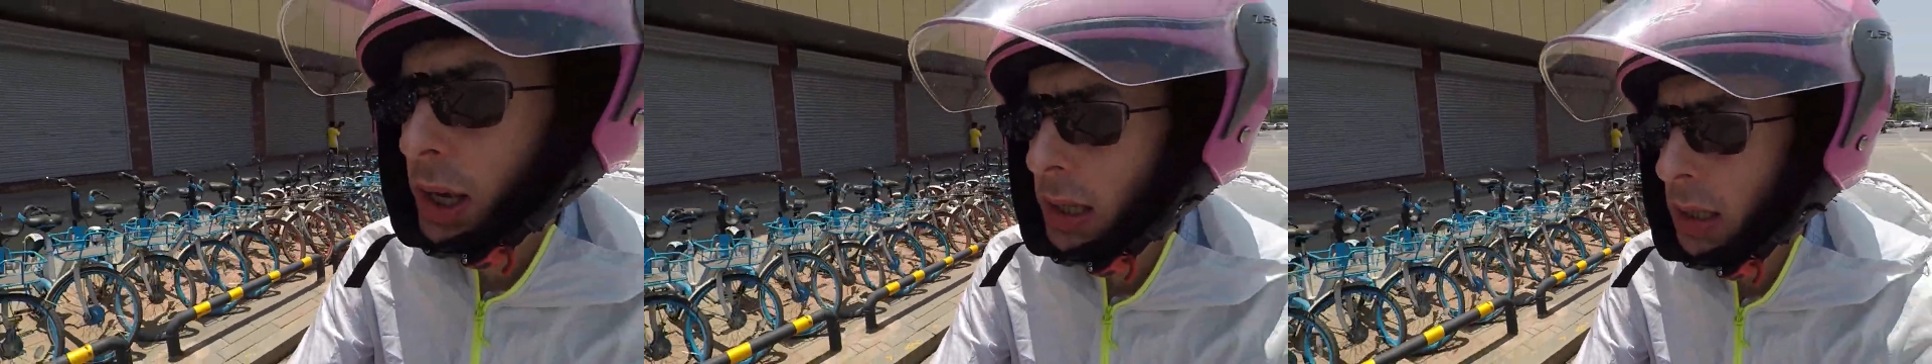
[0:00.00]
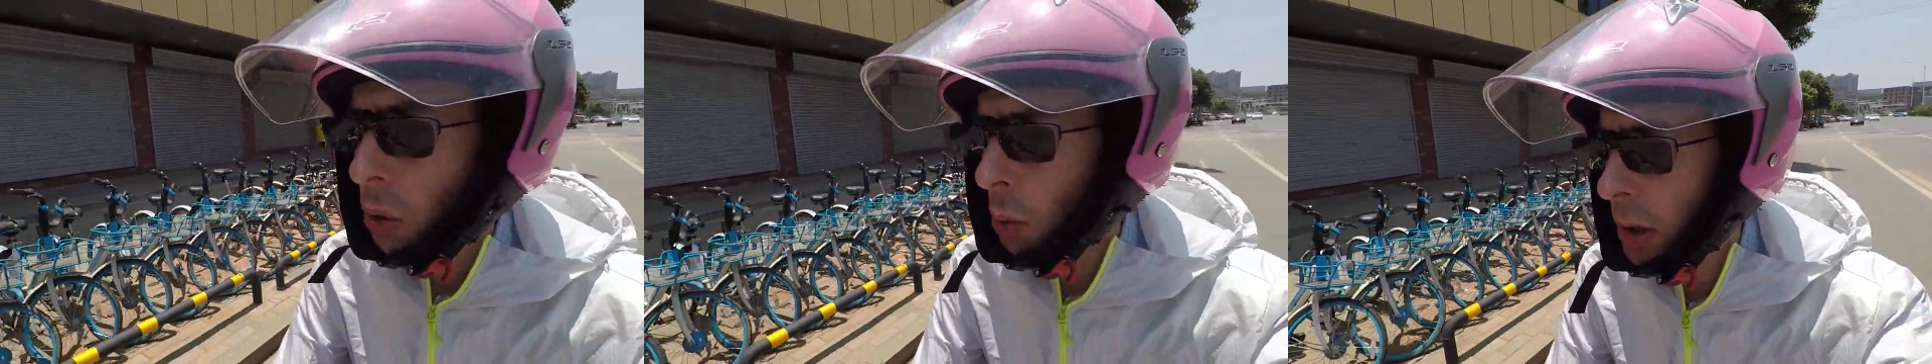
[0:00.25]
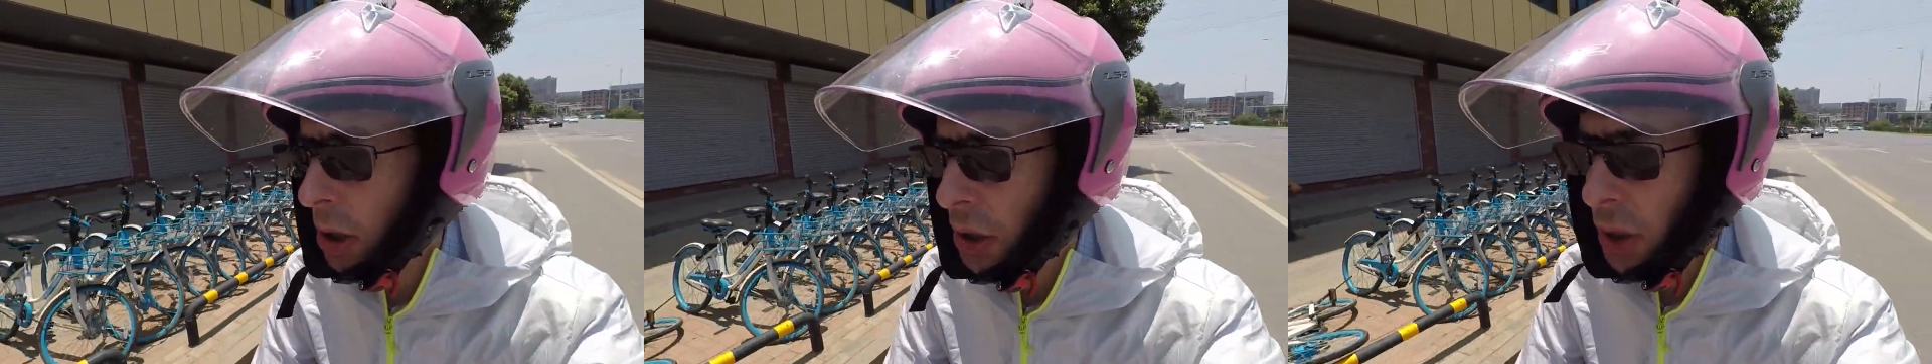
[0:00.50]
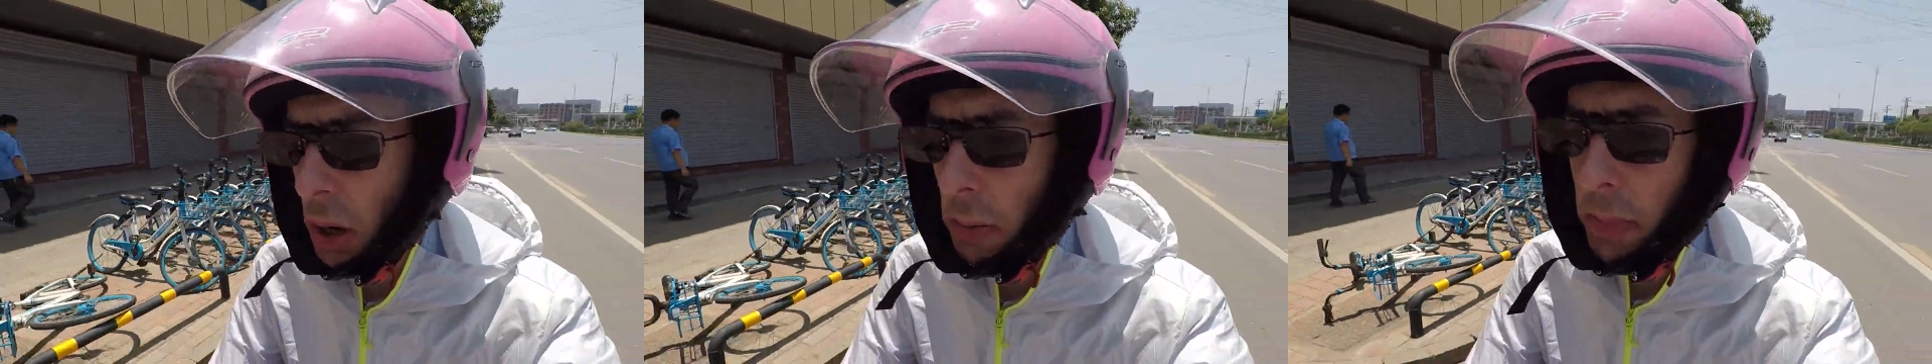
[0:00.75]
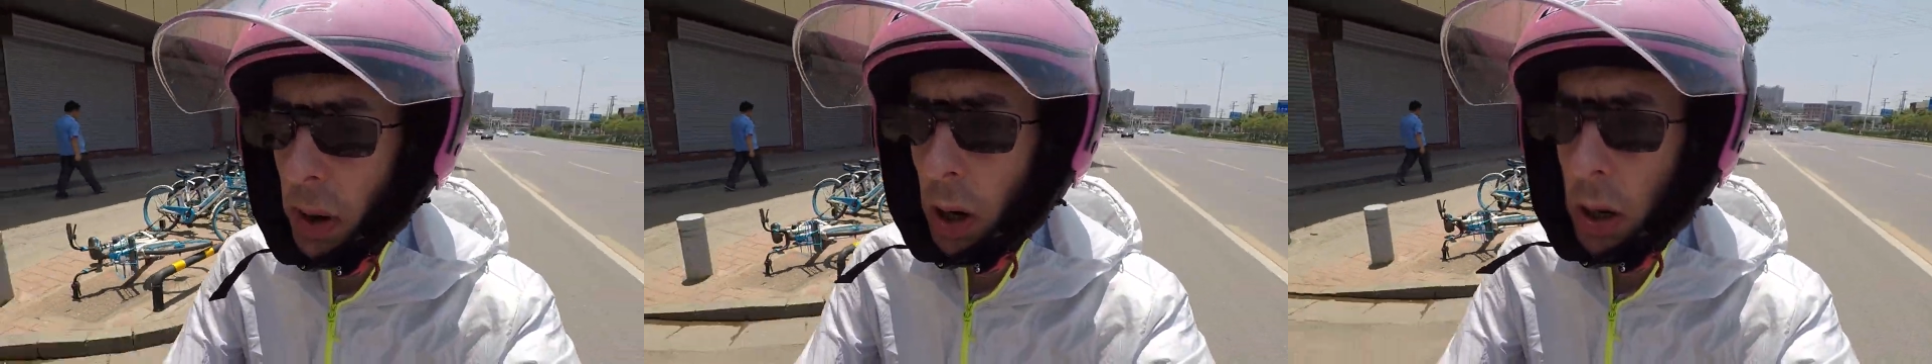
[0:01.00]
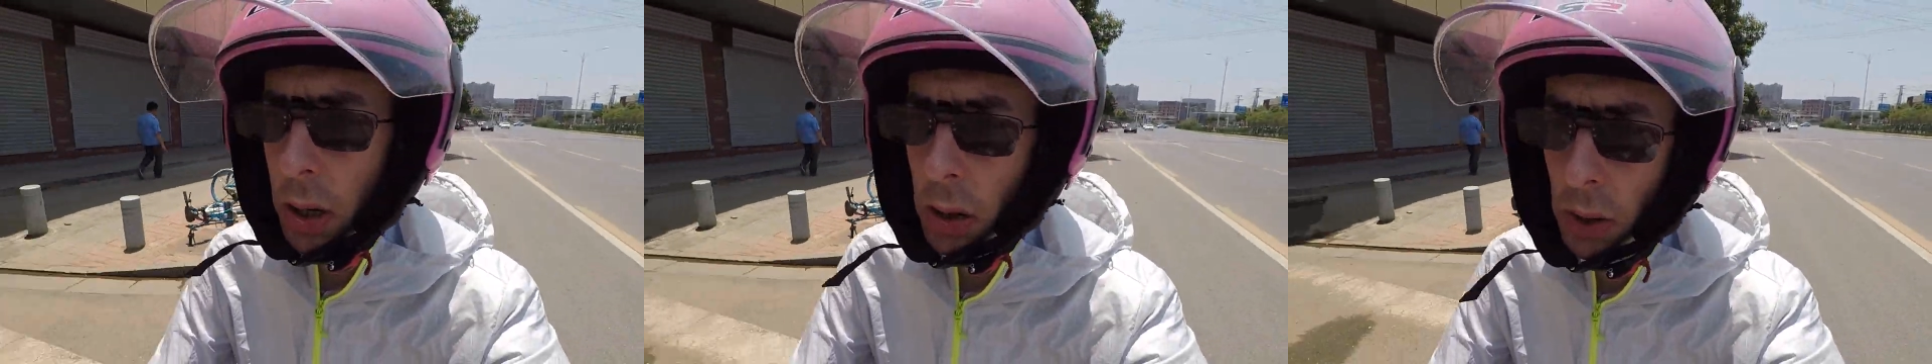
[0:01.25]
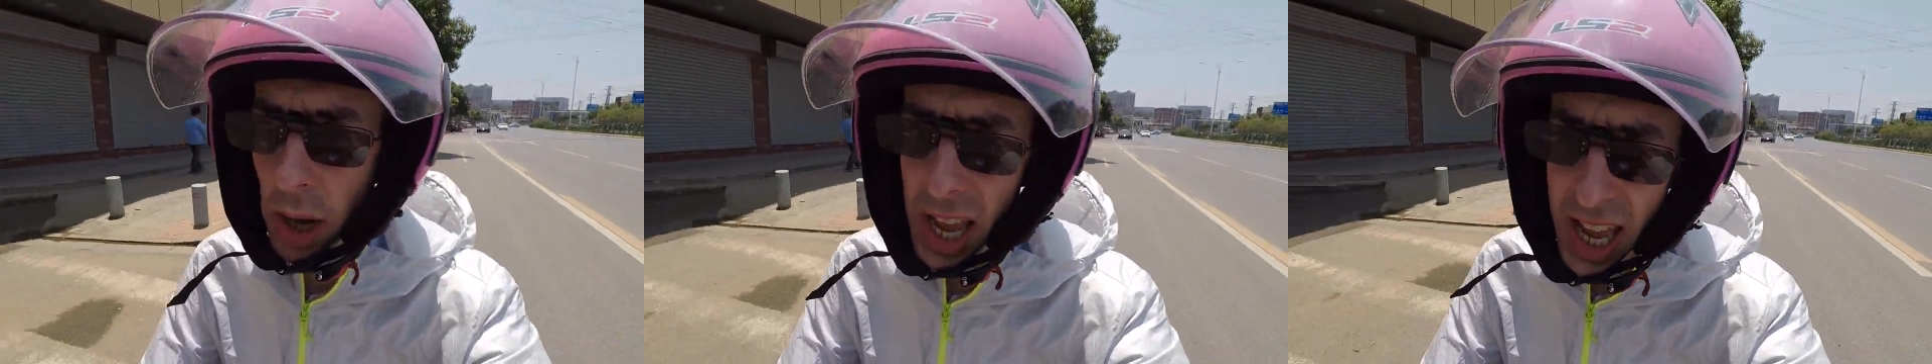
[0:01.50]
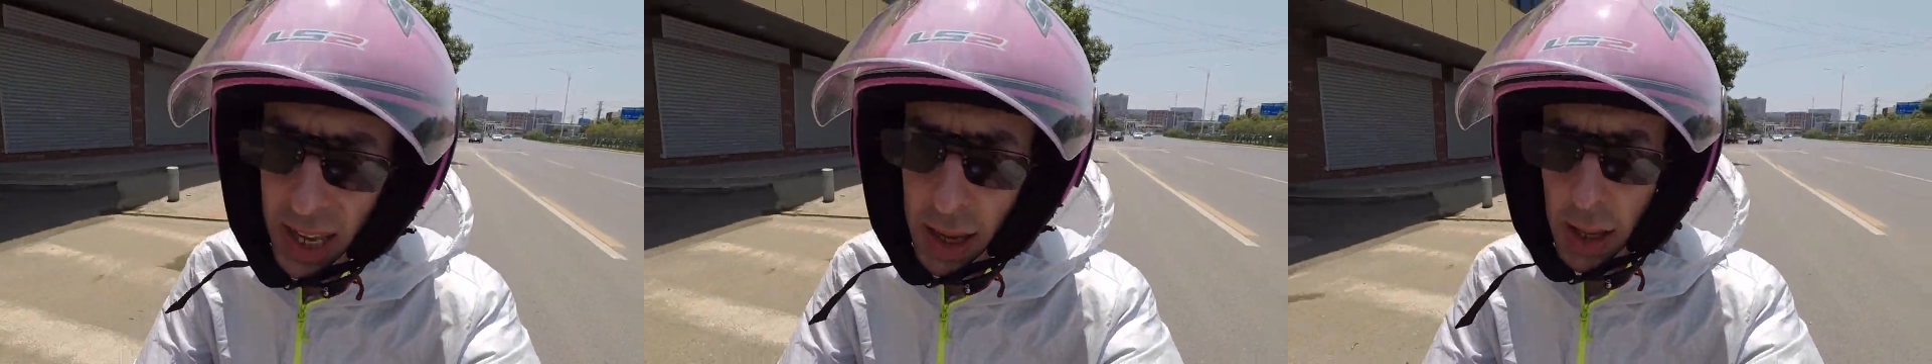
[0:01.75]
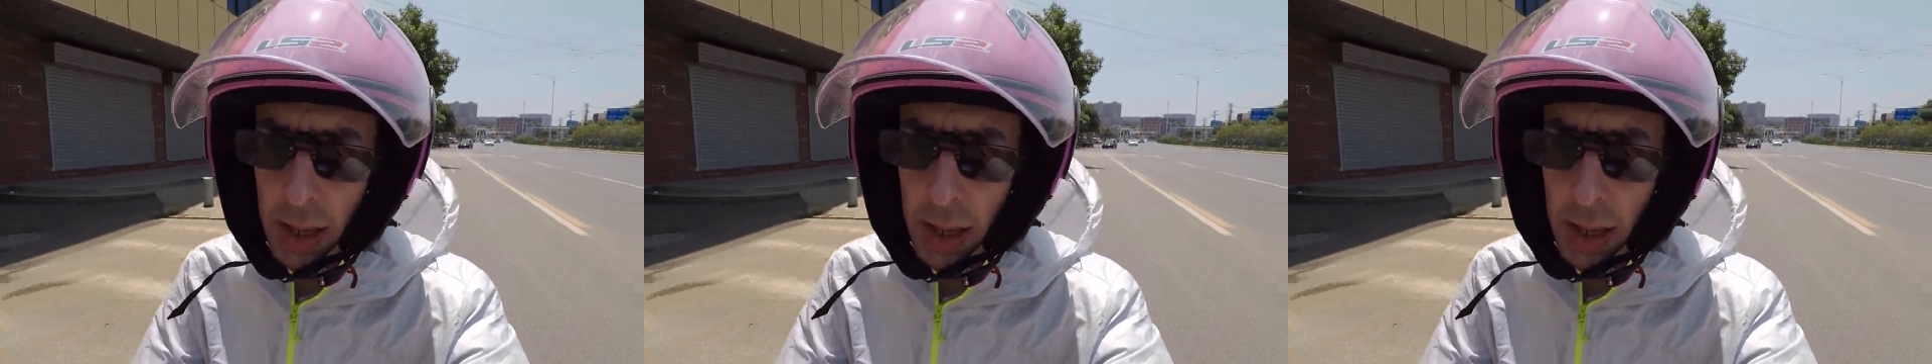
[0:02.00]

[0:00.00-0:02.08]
get so much sunburn on the leg,